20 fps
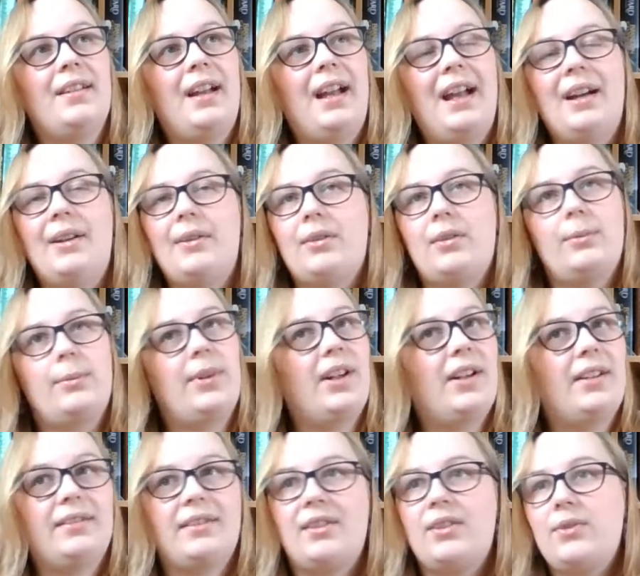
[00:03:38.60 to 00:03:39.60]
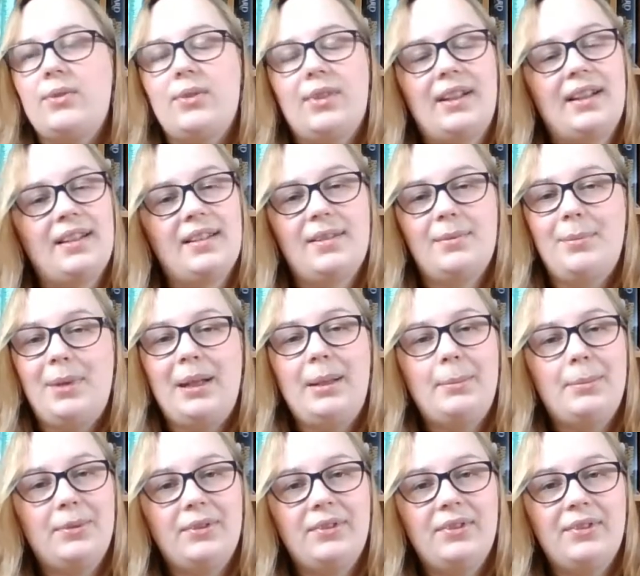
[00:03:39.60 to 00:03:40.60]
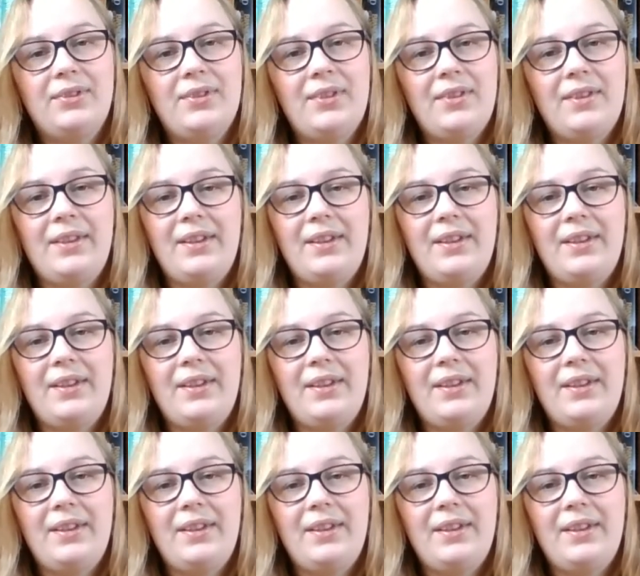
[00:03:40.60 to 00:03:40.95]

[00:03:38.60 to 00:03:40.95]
how the world treats people